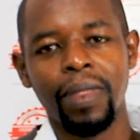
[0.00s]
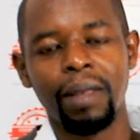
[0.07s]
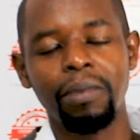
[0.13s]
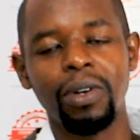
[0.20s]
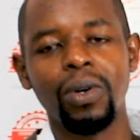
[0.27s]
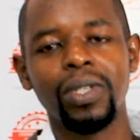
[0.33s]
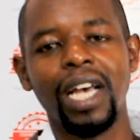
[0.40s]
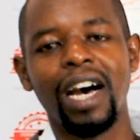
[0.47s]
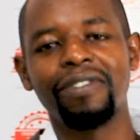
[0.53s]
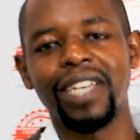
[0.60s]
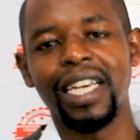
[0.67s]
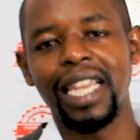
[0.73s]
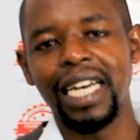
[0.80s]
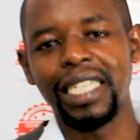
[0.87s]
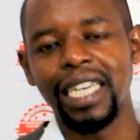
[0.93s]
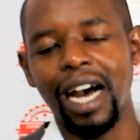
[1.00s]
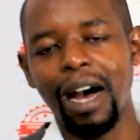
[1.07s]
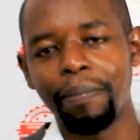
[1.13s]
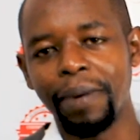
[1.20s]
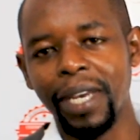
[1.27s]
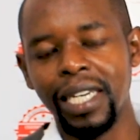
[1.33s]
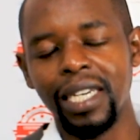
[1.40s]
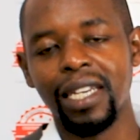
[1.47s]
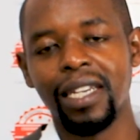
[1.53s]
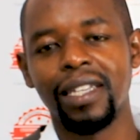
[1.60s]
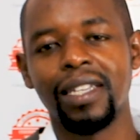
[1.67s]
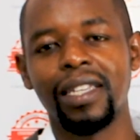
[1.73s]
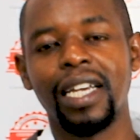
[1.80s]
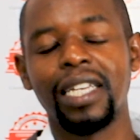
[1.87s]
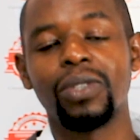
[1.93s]
Because after that happened,
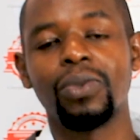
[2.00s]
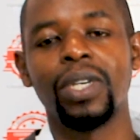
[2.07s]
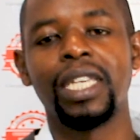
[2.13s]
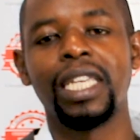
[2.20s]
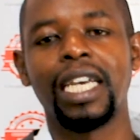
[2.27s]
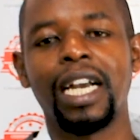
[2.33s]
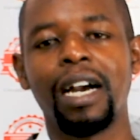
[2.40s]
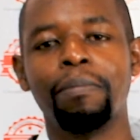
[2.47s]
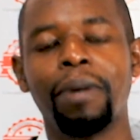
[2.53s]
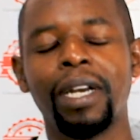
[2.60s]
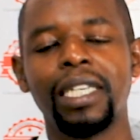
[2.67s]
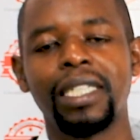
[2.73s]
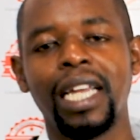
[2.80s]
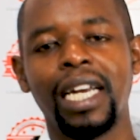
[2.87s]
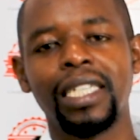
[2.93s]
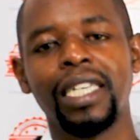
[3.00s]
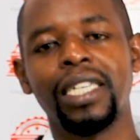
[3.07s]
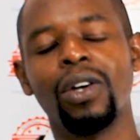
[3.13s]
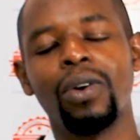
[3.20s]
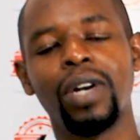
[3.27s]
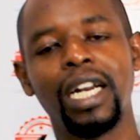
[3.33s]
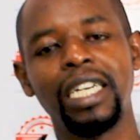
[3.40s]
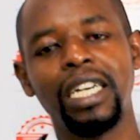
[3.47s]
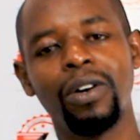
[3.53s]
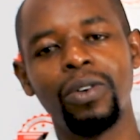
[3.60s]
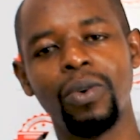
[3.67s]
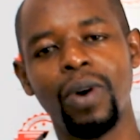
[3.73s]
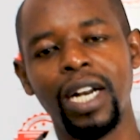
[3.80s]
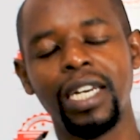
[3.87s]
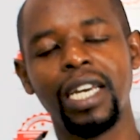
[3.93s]
that's when the company started on a
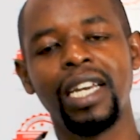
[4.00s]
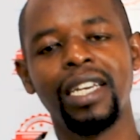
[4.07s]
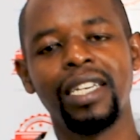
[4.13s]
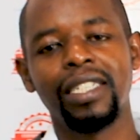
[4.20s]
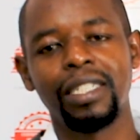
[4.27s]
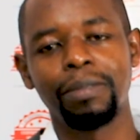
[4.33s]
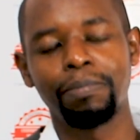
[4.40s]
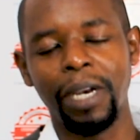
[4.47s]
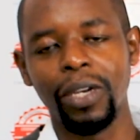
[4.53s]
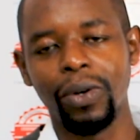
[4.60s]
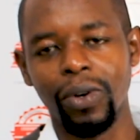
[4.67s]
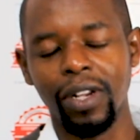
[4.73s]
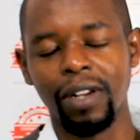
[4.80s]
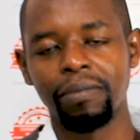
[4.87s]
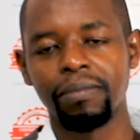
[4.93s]
downward spiral.